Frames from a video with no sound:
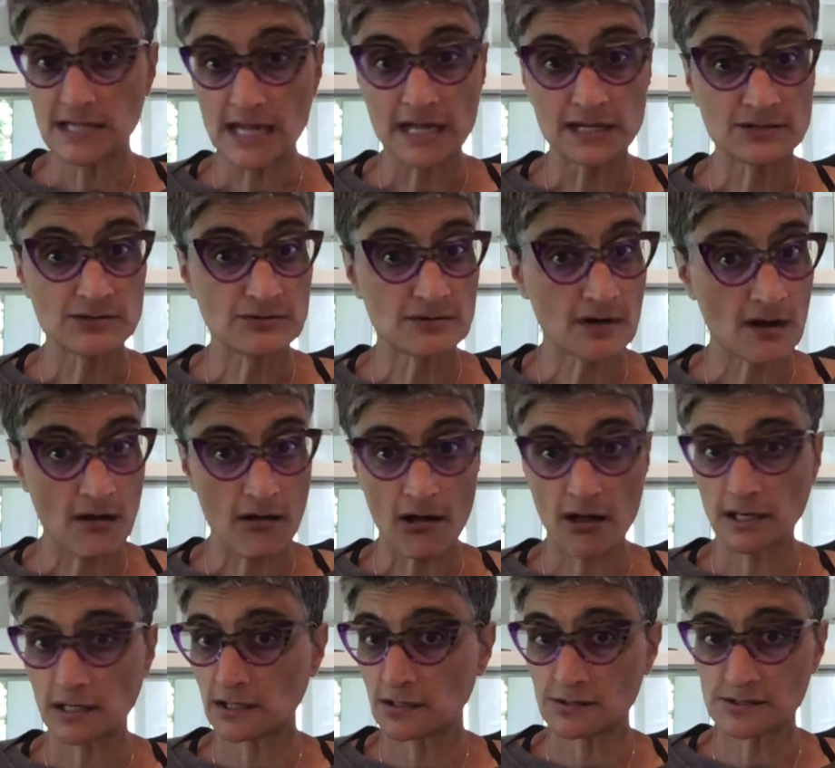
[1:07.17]
I do
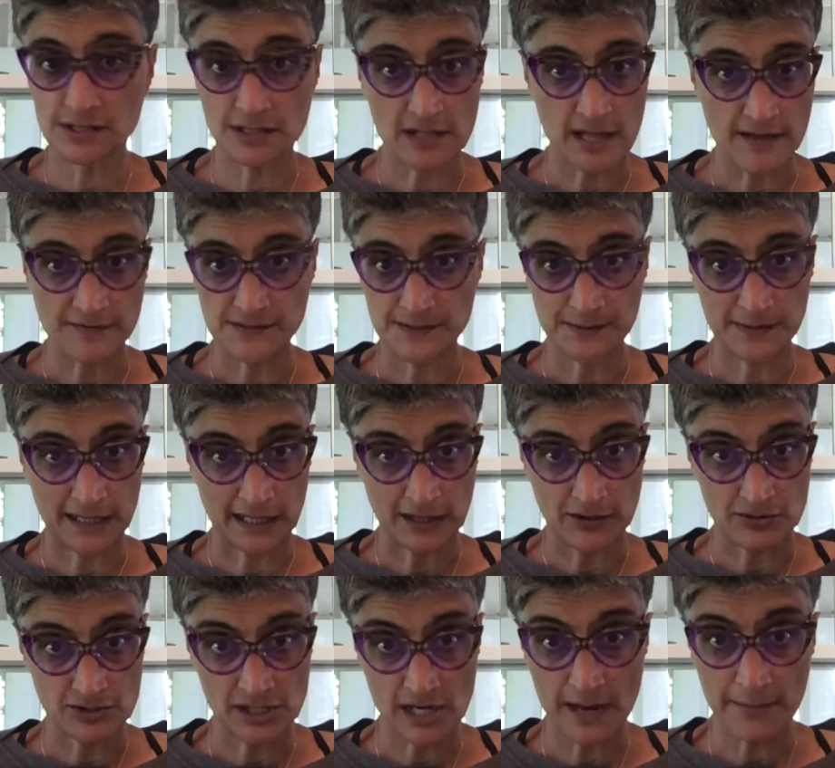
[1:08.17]
not use gloves when I go
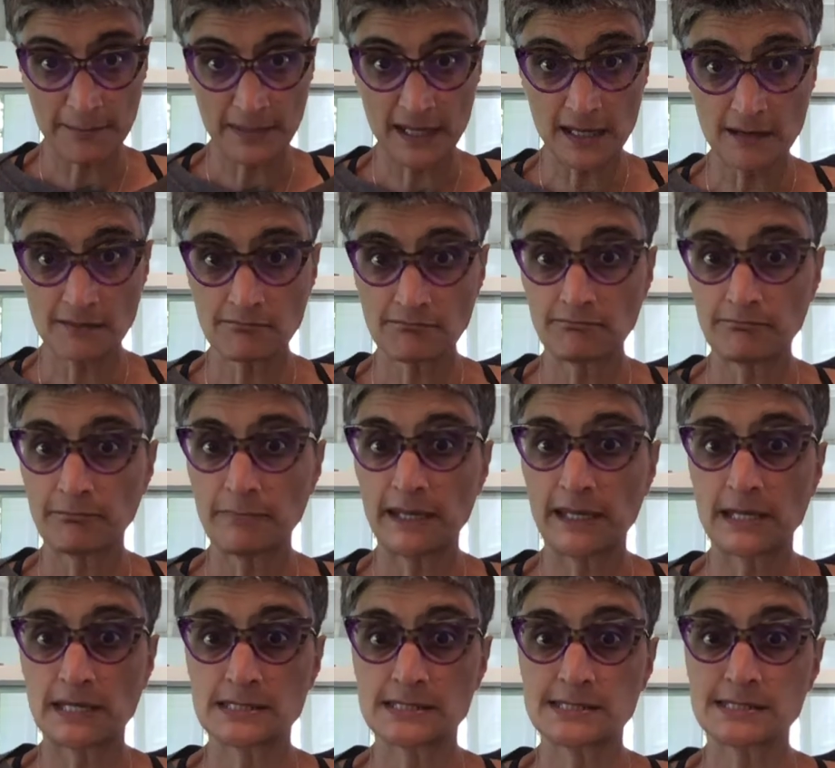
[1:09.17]
shopping
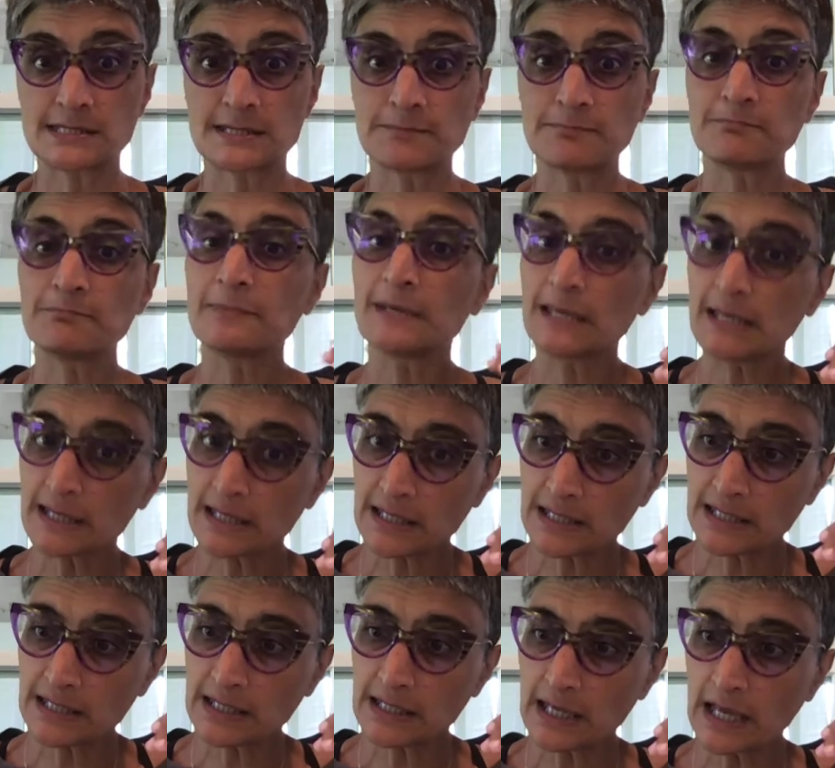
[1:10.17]
because to
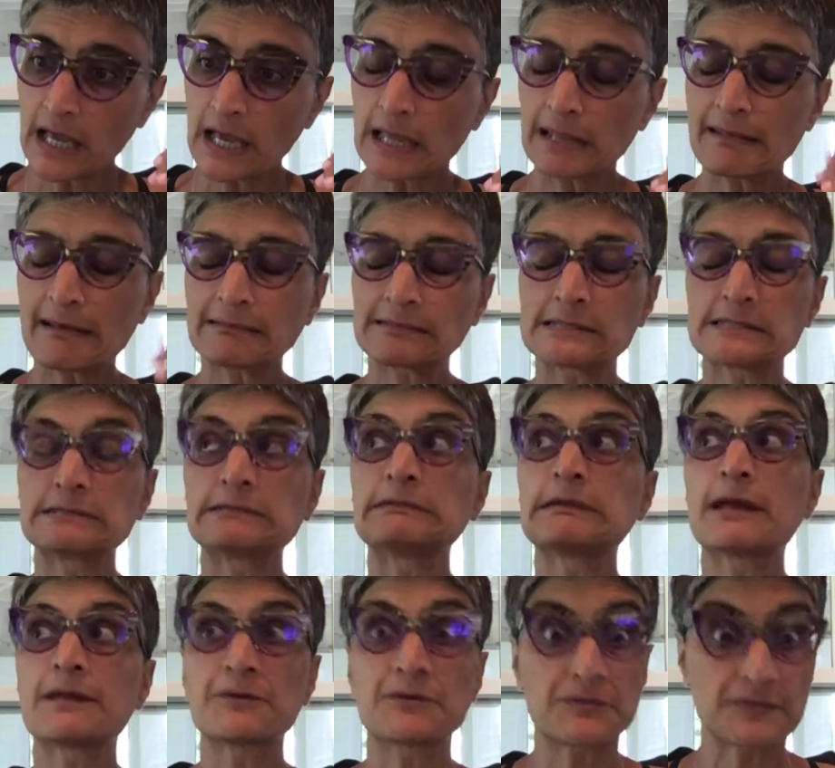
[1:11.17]
me, that's
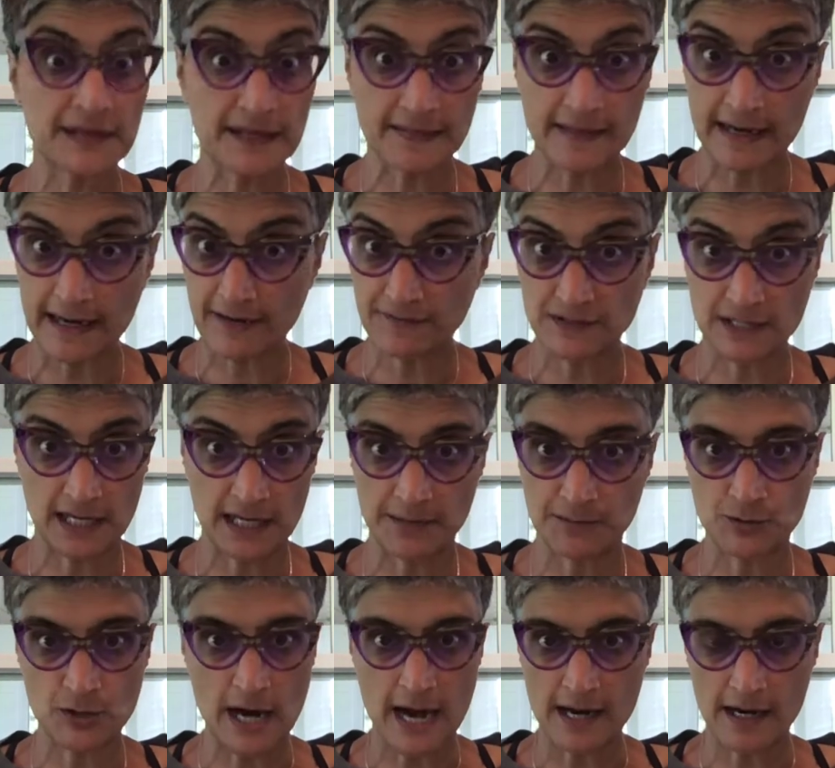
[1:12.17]
another thing that I have to keep
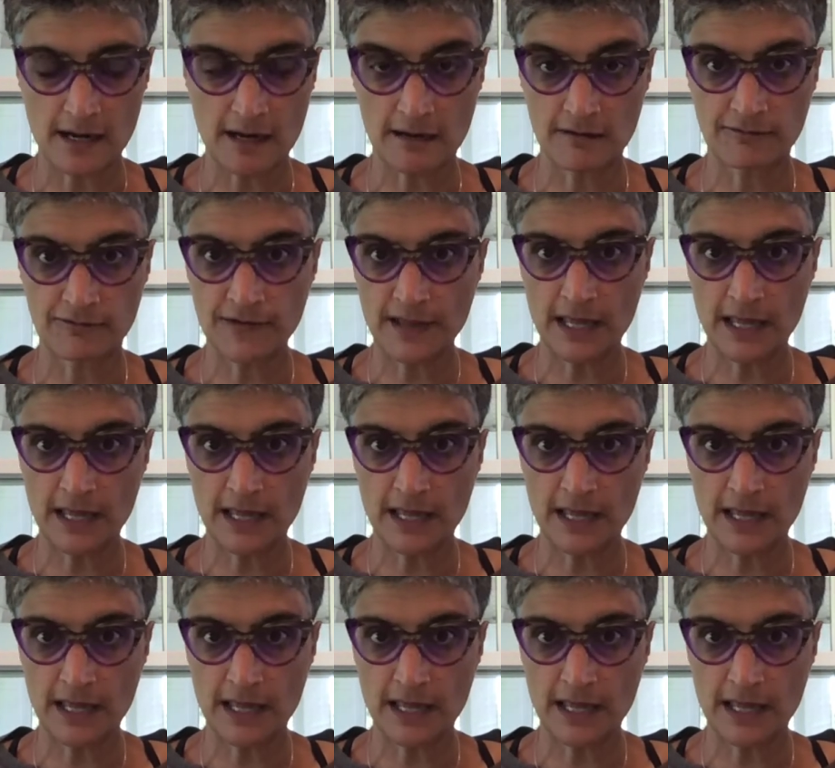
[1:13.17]
track of.